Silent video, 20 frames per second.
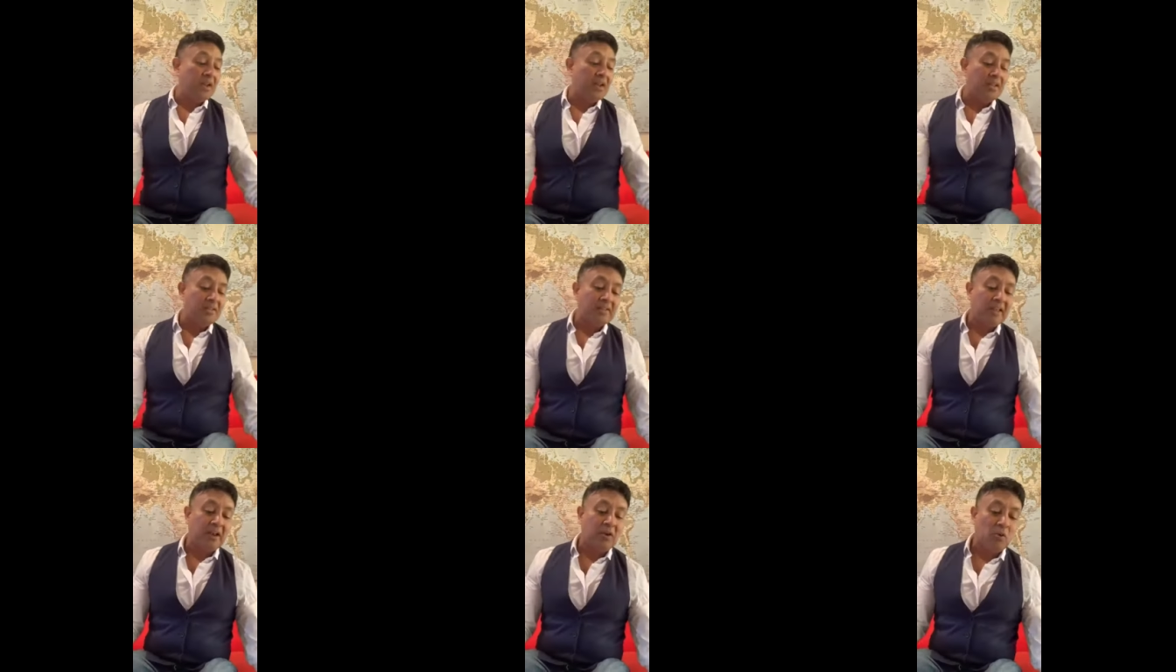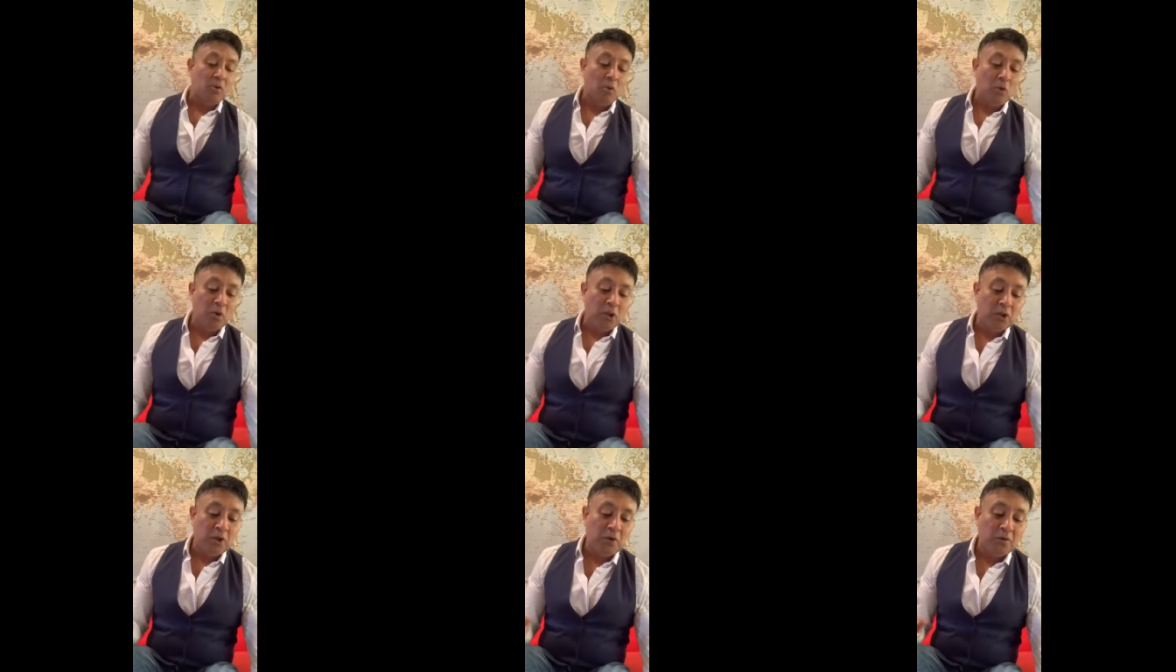winners and
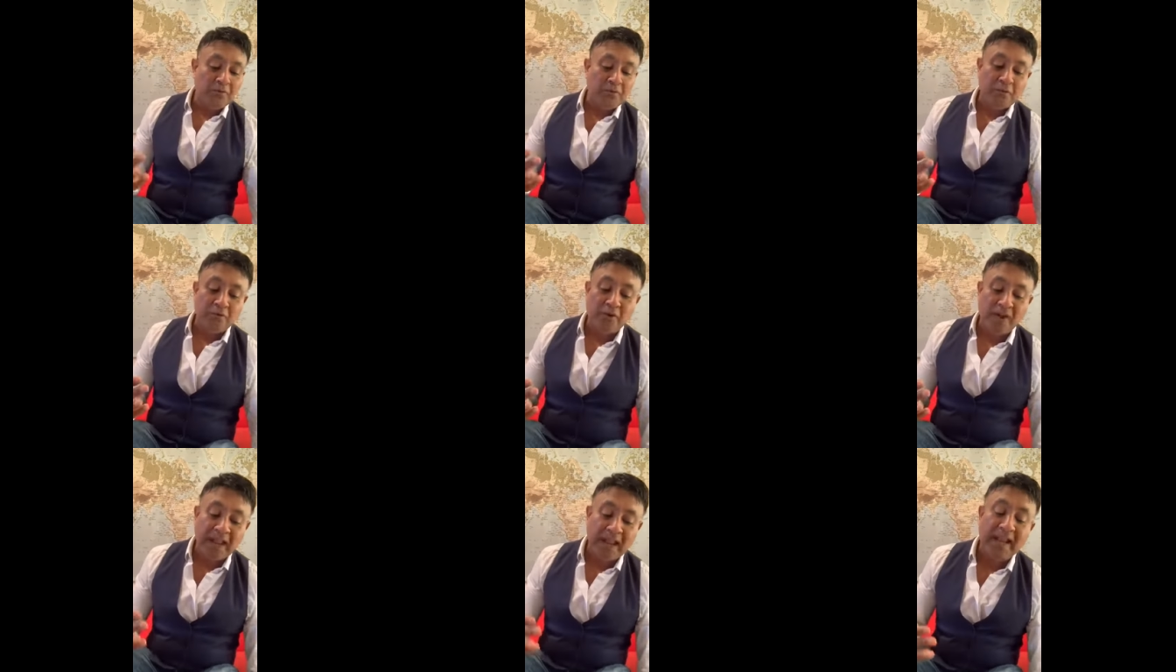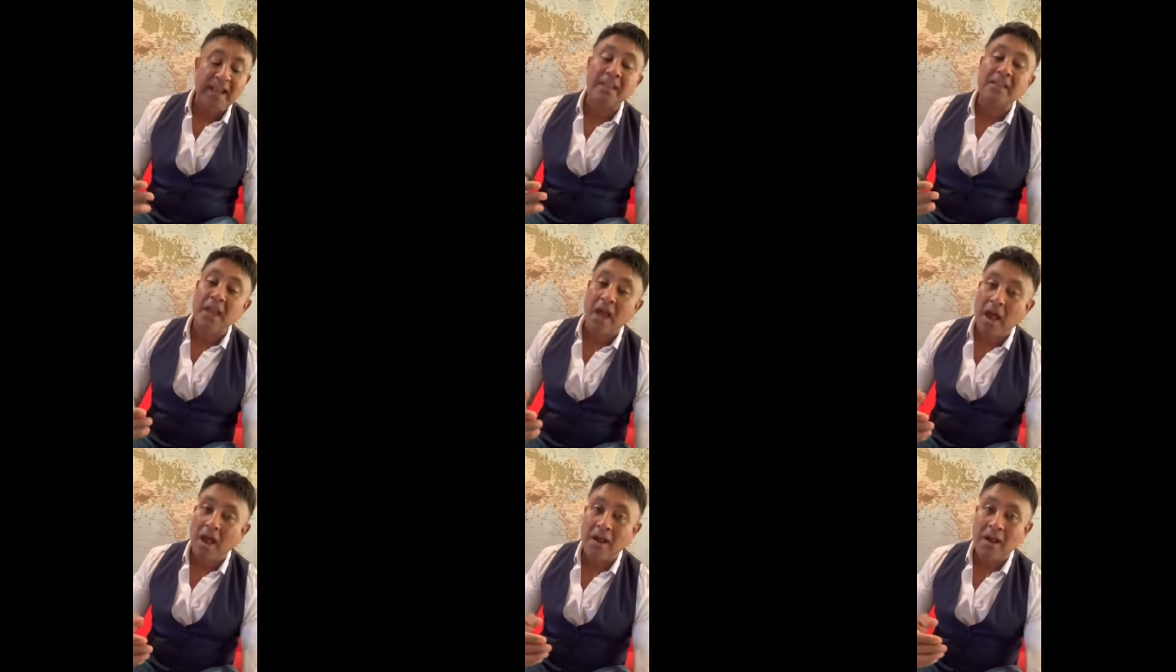all you've really
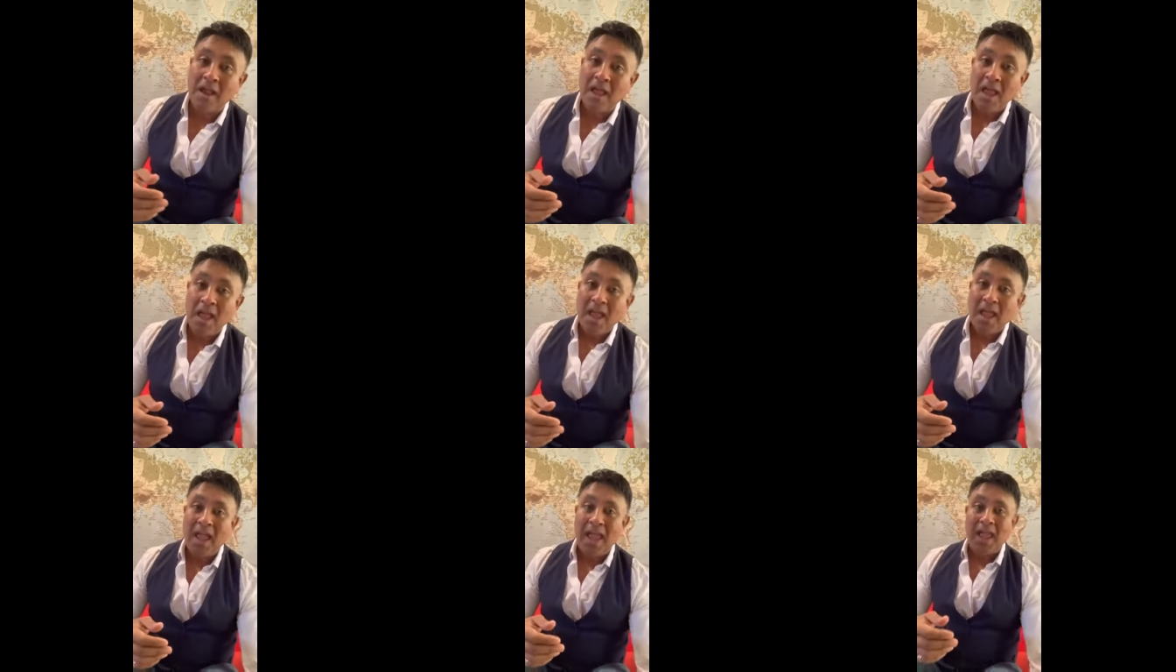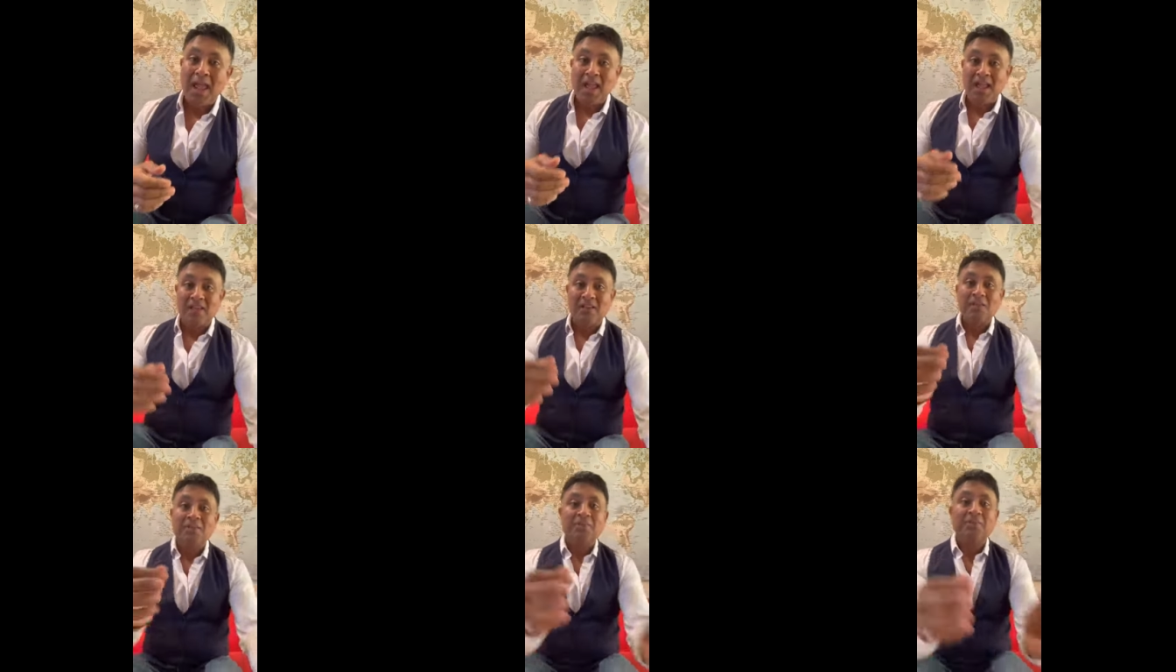done
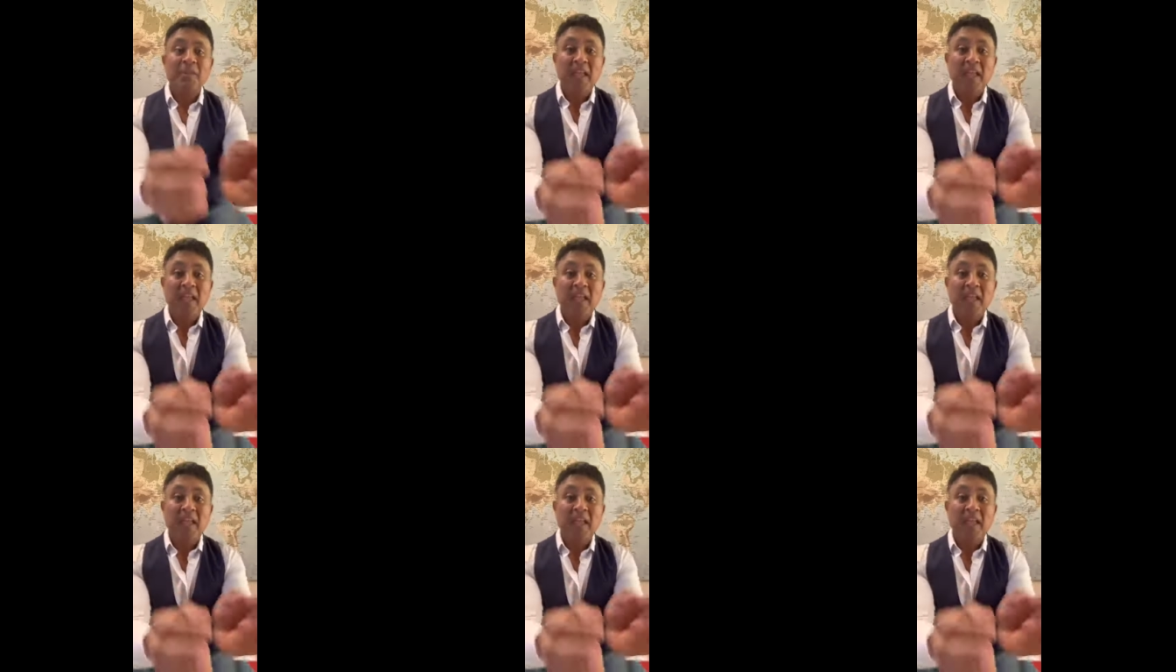is